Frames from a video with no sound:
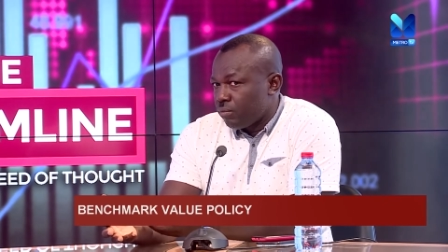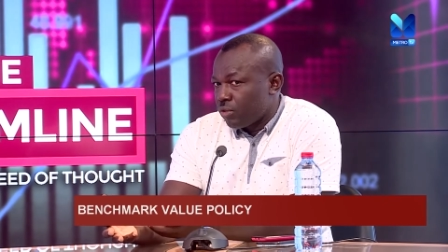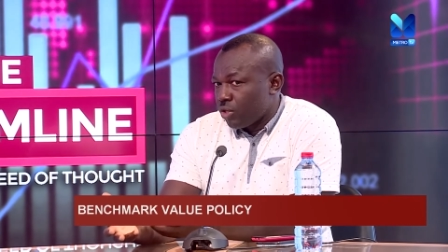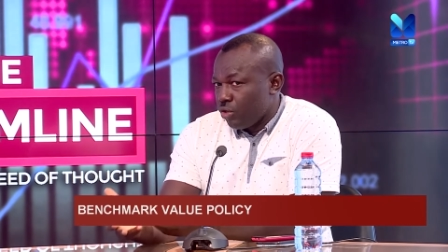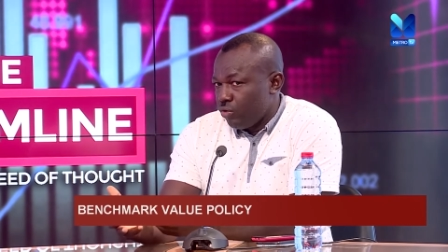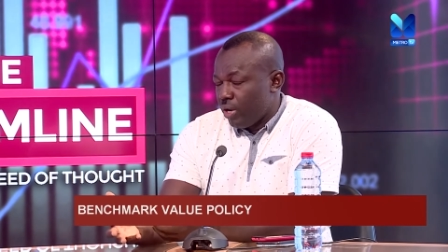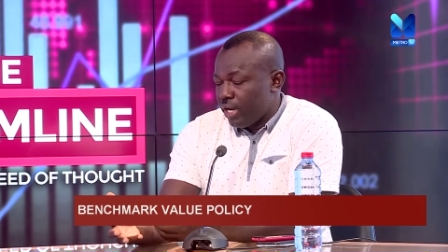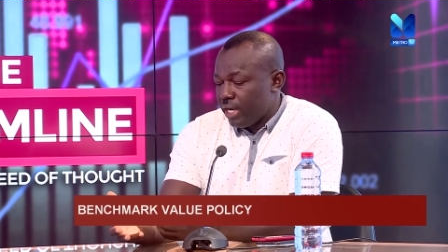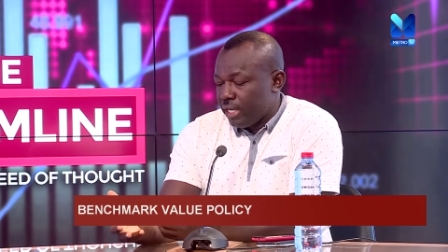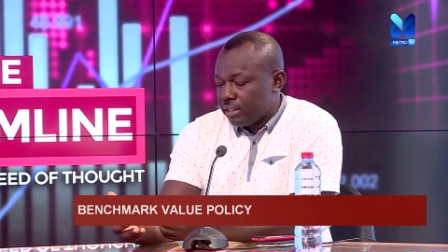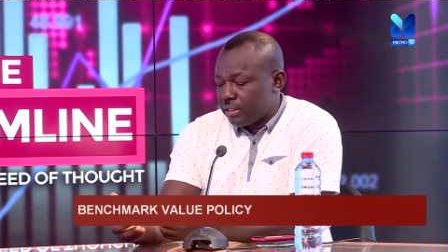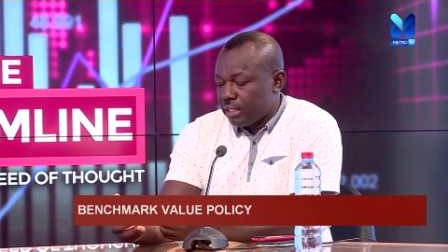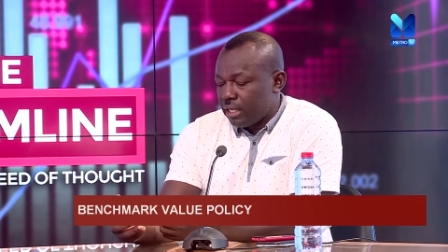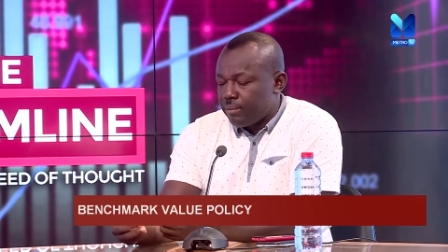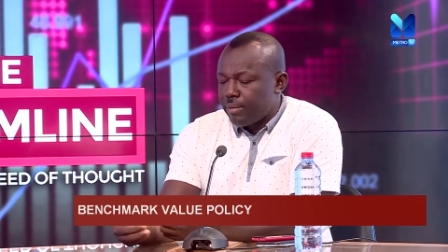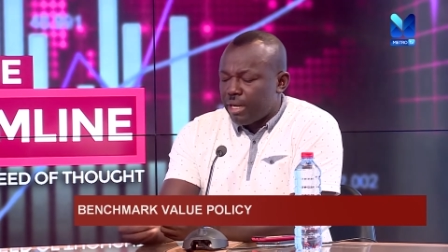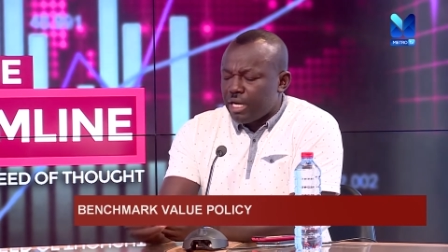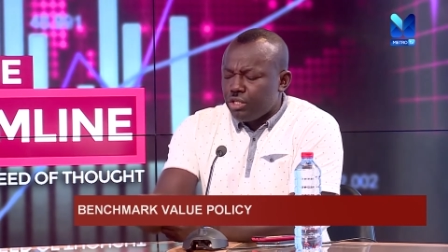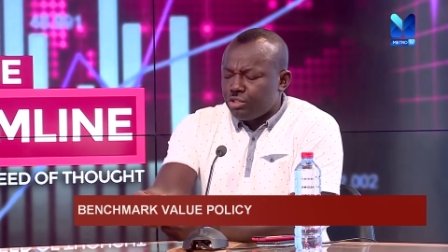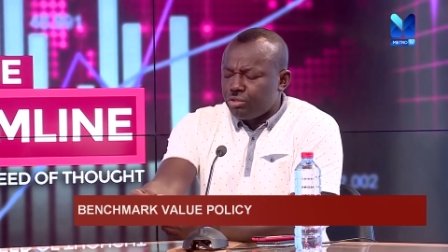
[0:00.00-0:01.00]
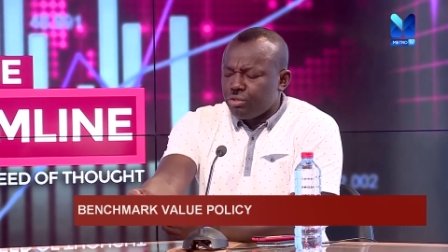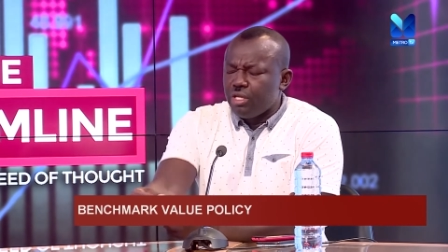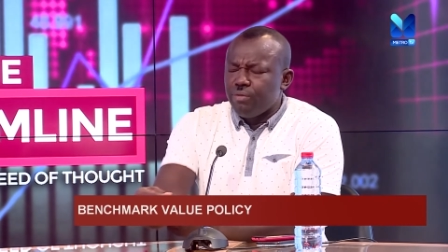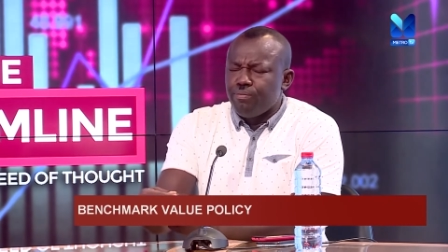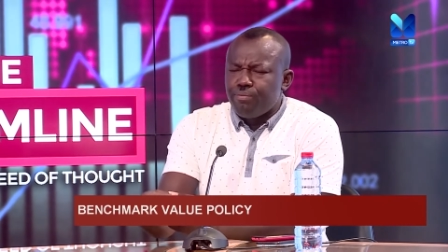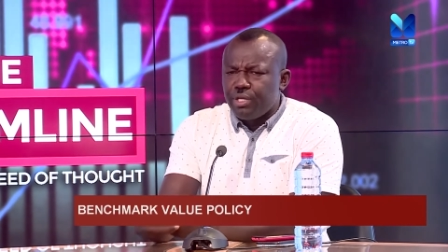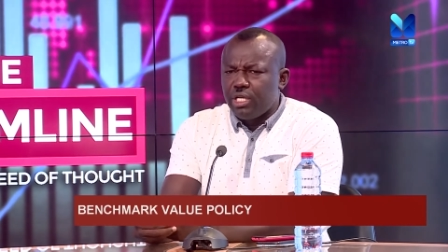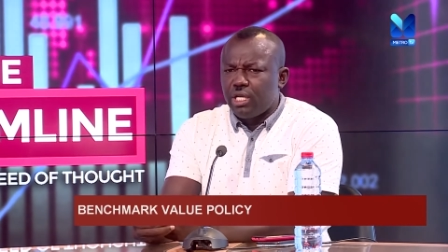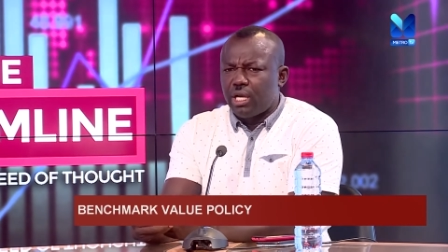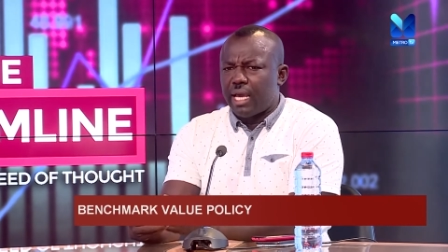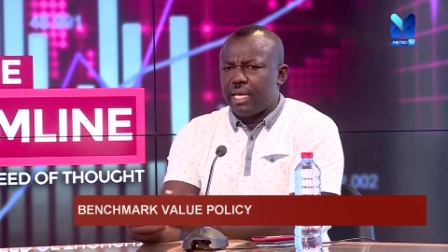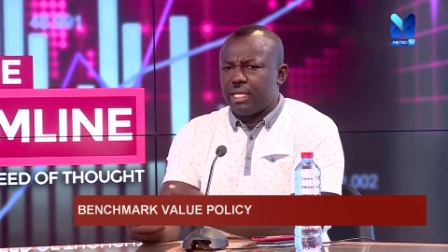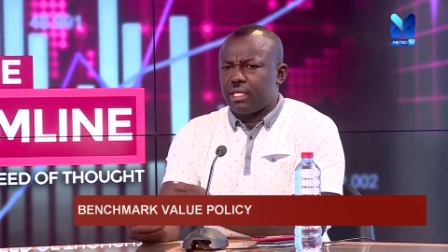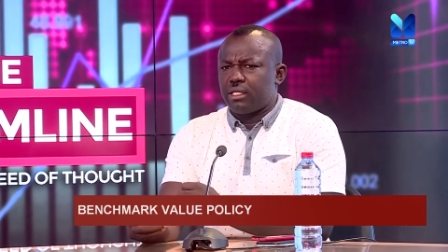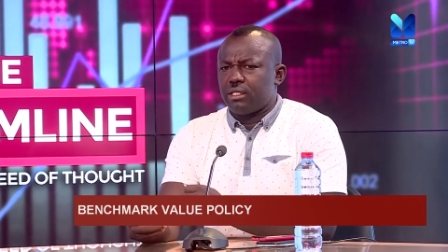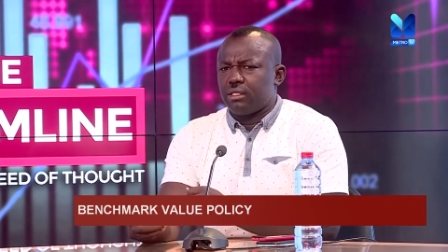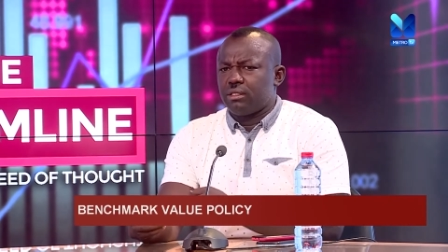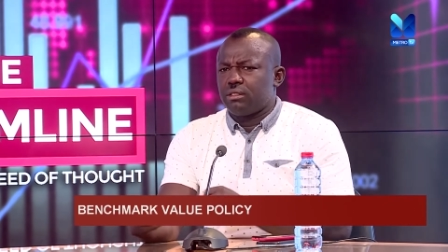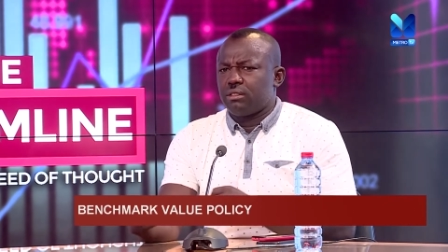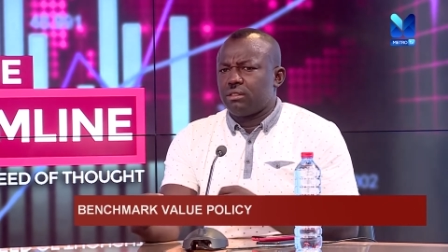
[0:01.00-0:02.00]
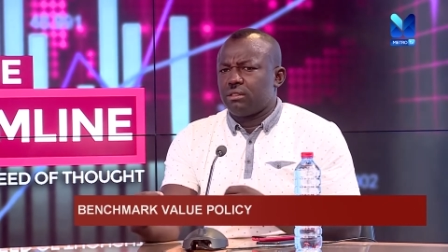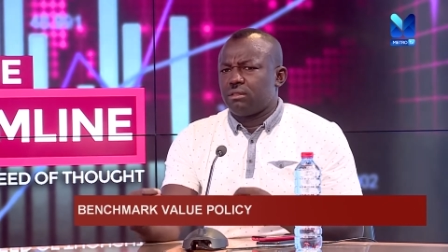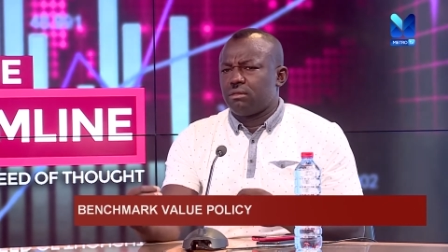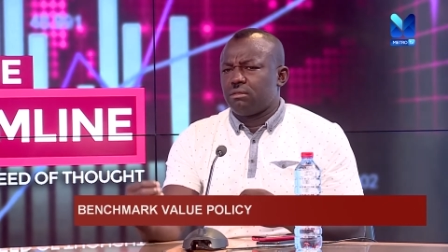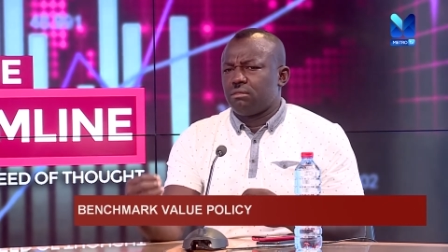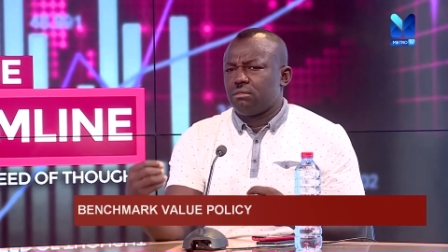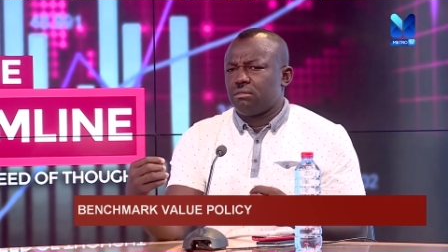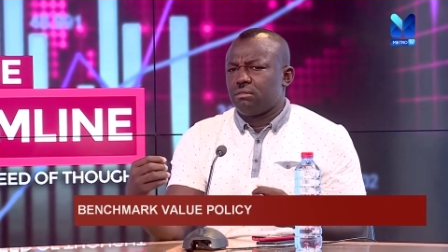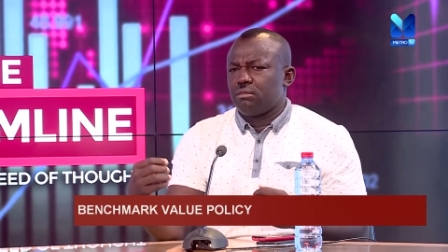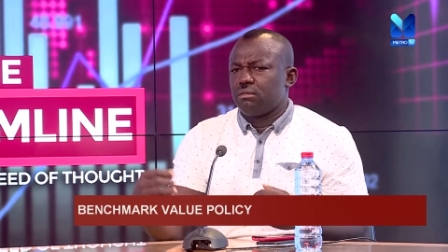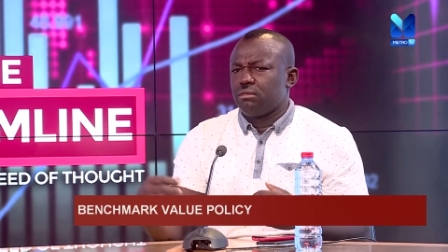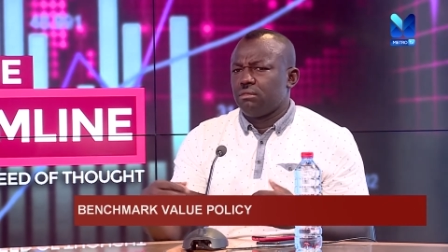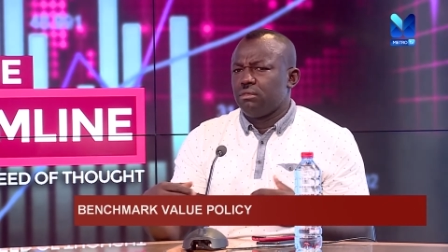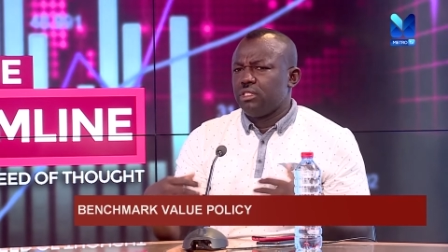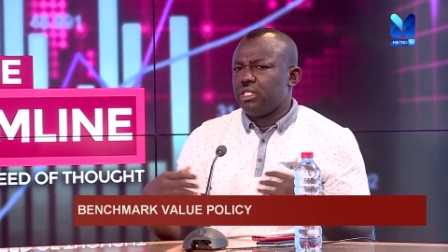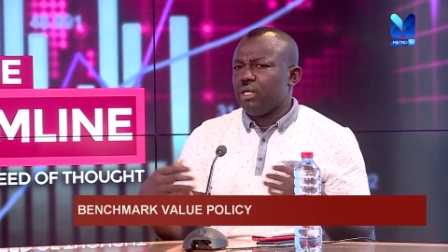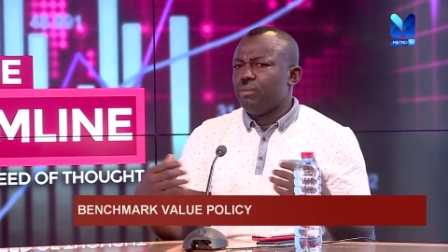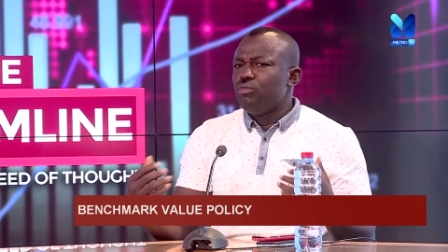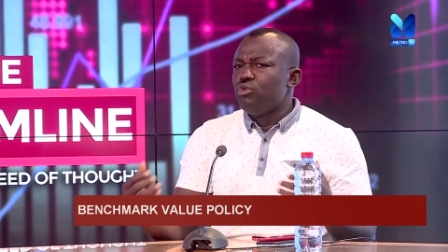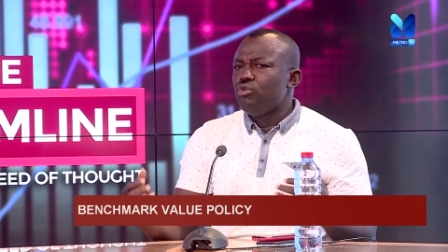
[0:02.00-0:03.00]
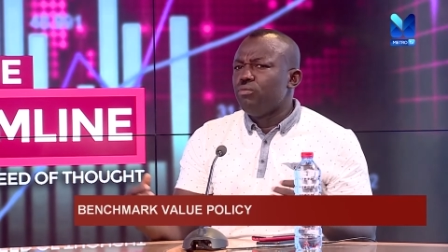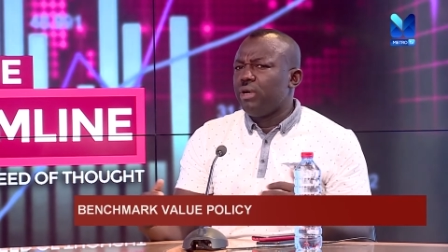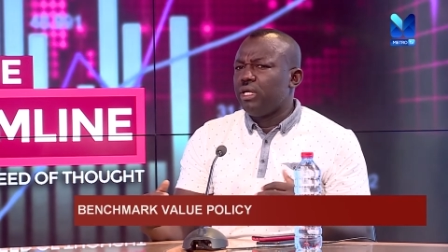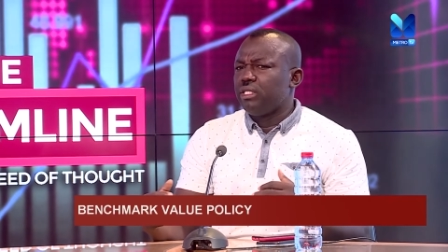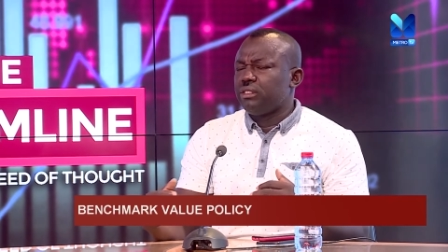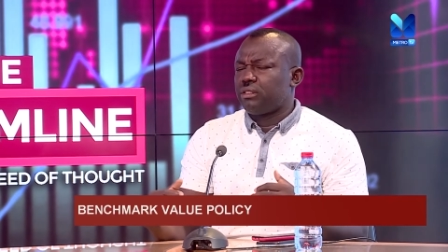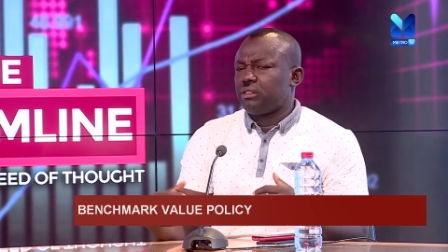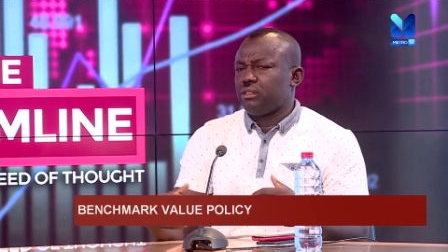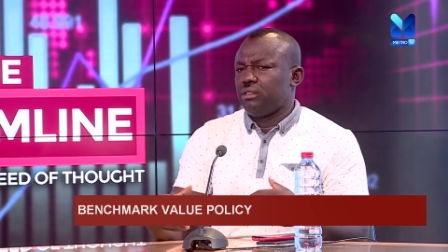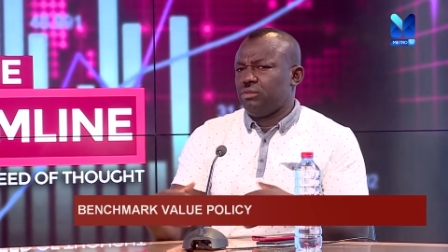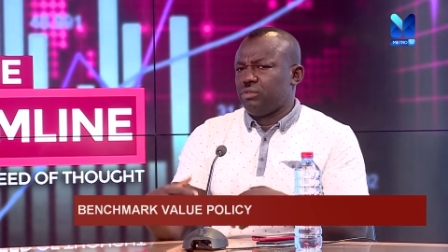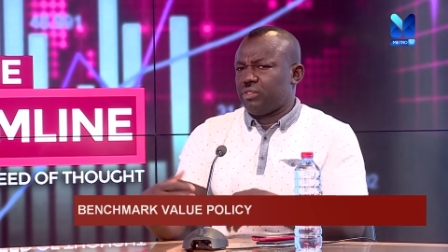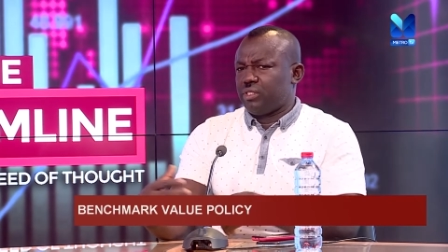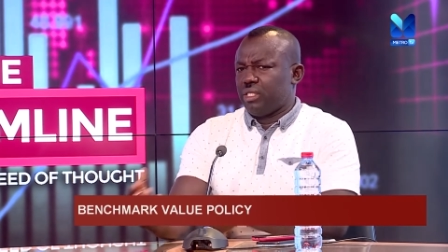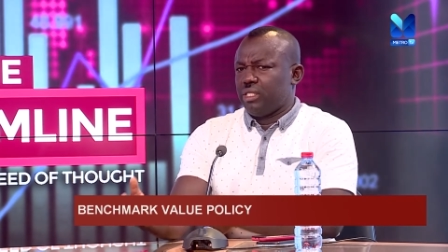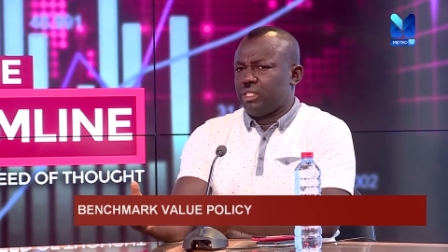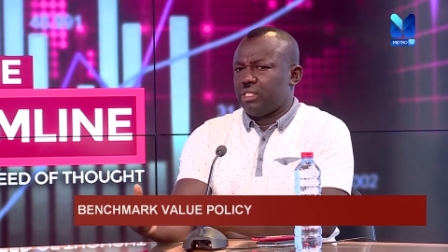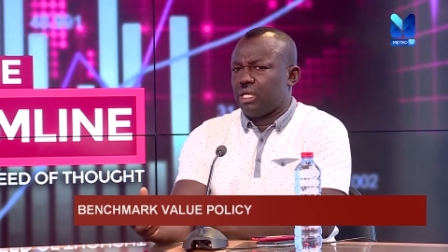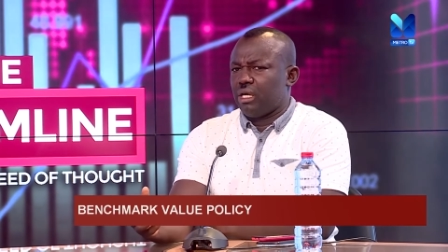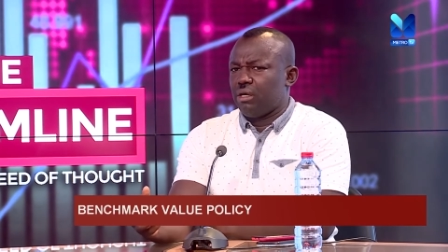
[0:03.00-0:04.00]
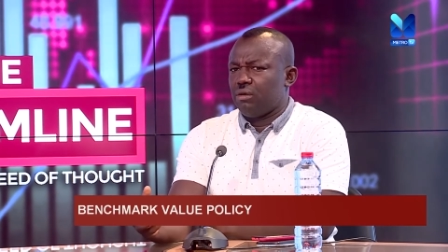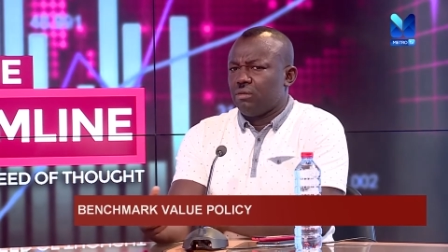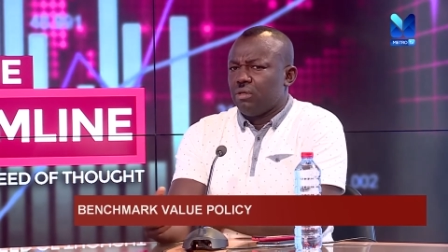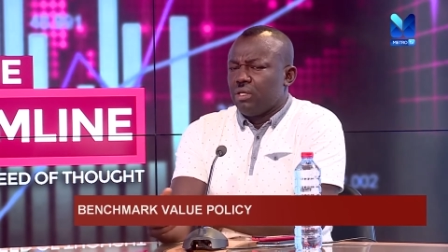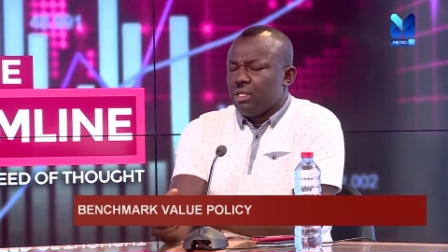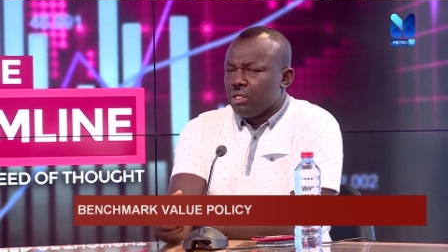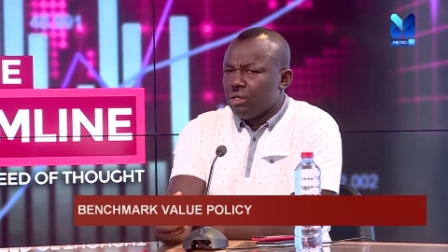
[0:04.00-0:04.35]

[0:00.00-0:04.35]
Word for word: You understand? But it shouldn't be like the moment you sit down,